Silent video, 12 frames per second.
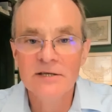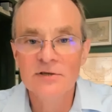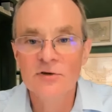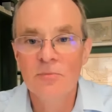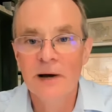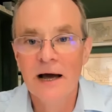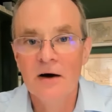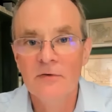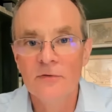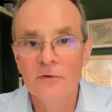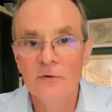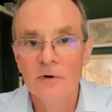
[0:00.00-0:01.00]
gets too
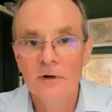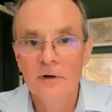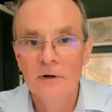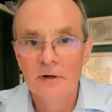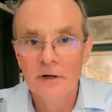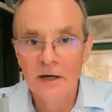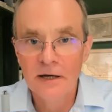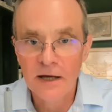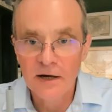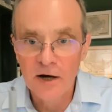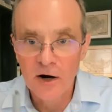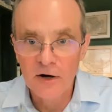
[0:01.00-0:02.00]
powerful in,
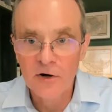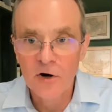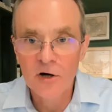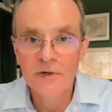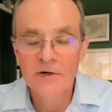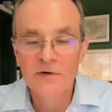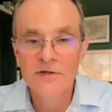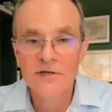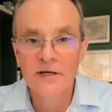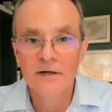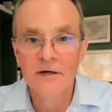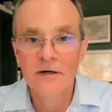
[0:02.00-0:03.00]
in our economy,
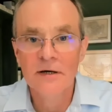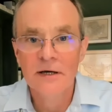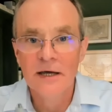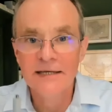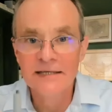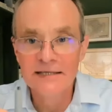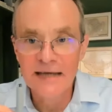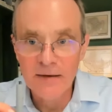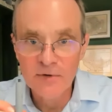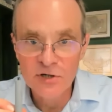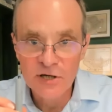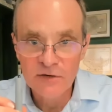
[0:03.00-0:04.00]
Cristina, it's
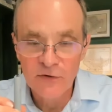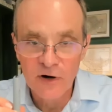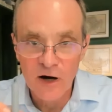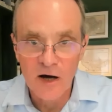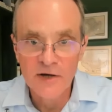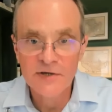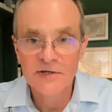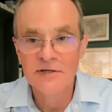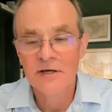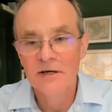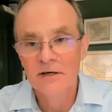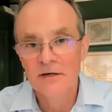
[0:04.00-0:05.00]
damaging for
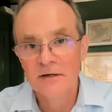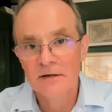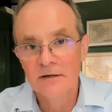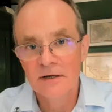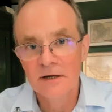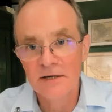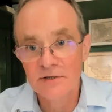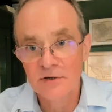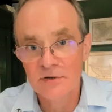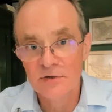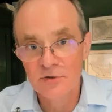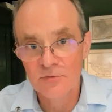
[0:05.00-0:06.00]
us as
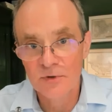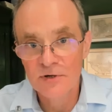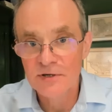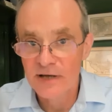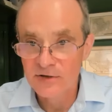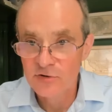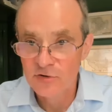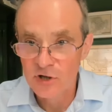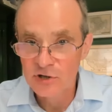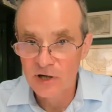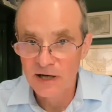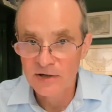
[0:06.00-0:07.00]
consumers. that
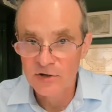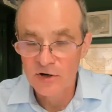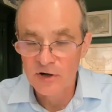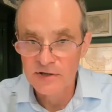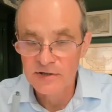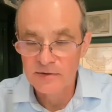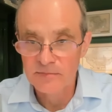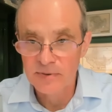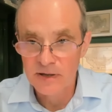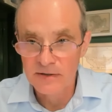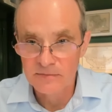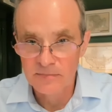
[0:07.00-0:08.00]
traditional antitrust as
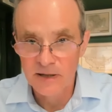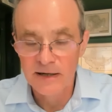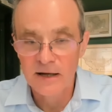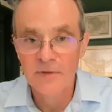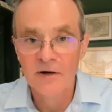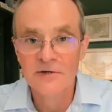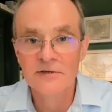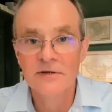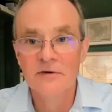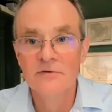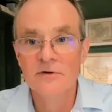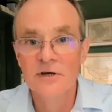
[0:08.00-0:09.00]
it played out past
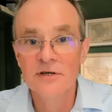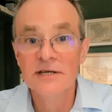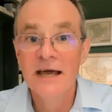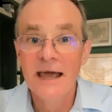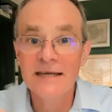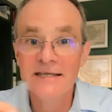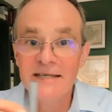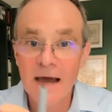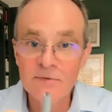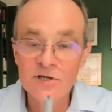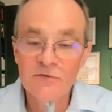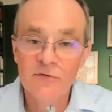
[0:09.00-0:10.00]
100 years. It's
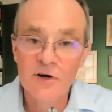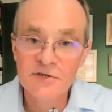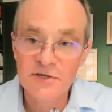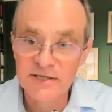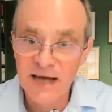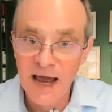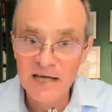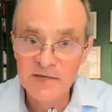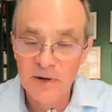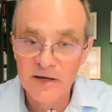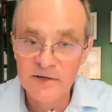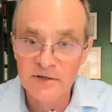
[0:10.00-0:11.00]
damaging for us as
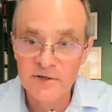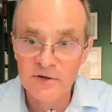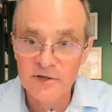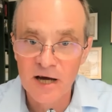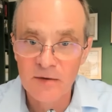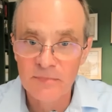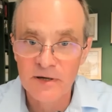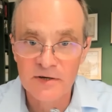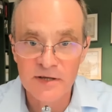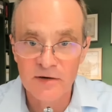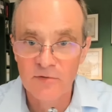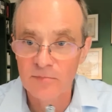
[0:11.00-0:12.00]
taxpayers, it turns out,
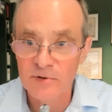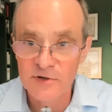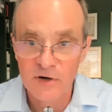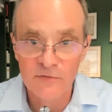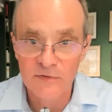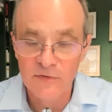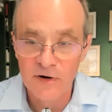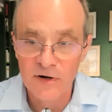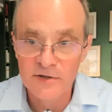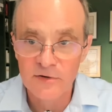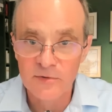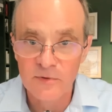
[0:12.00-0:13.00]
because they rip us off in
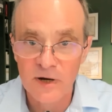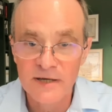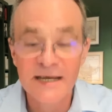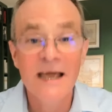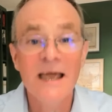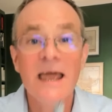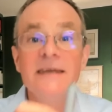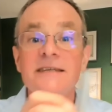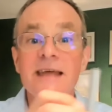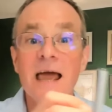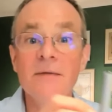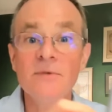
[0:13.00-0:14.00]
various other ways.
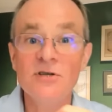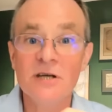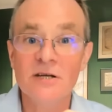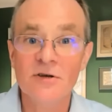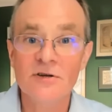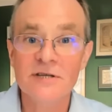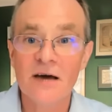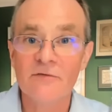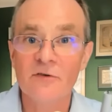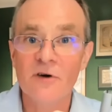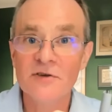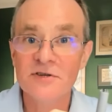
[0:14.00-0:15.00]
It's damaging, it turns
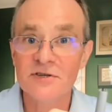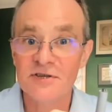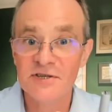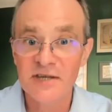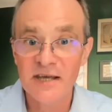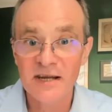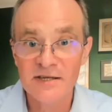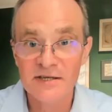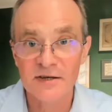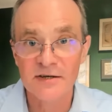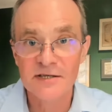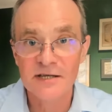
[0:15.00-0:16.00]
out, for us as
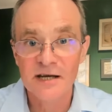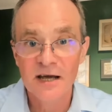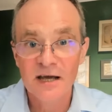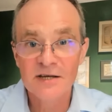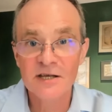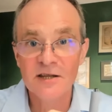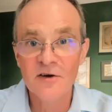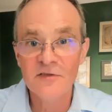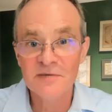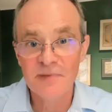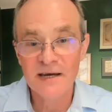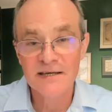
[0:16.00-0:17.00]
citizens, because a lot of
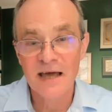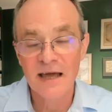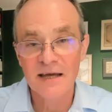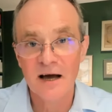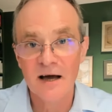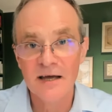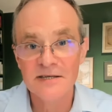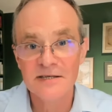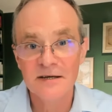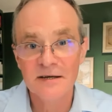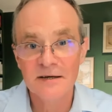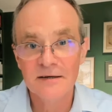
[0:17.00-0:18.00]
these big tech
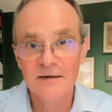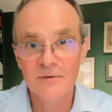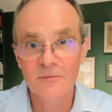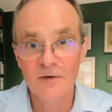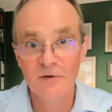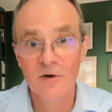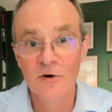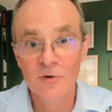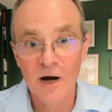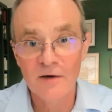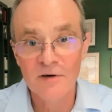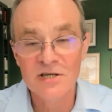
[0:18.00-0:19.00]
guys, we've
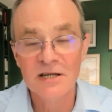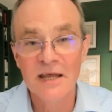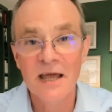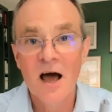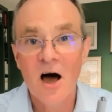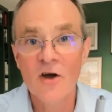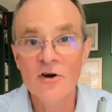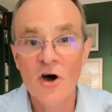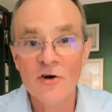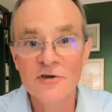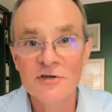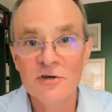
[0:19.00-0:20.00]
learned quite recently, are
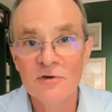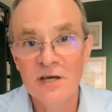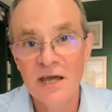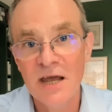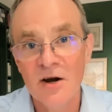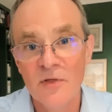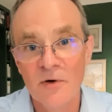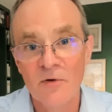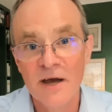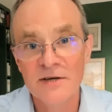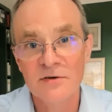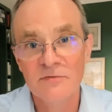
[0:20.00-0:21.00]
not so keen on the
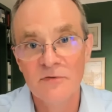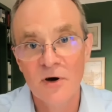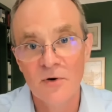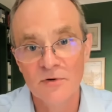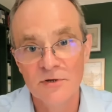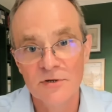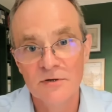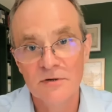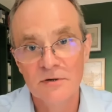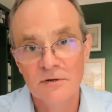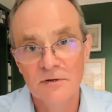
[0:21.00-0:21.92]
right to vote